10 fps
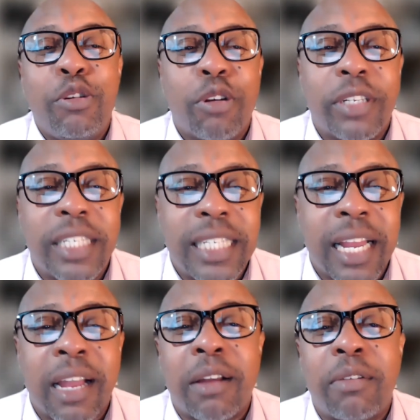
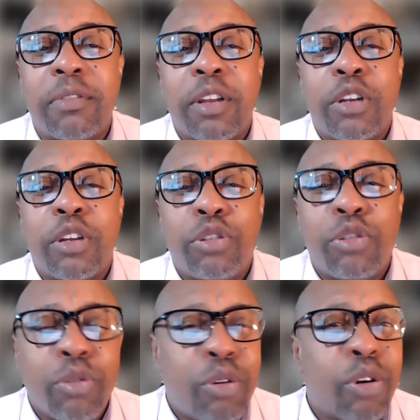yourself
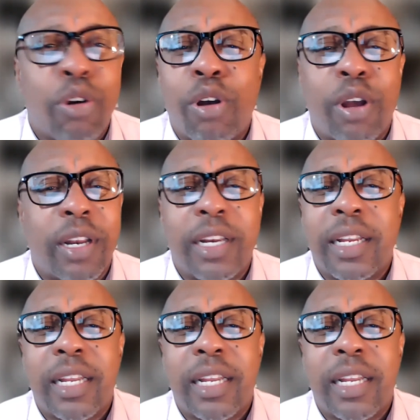to God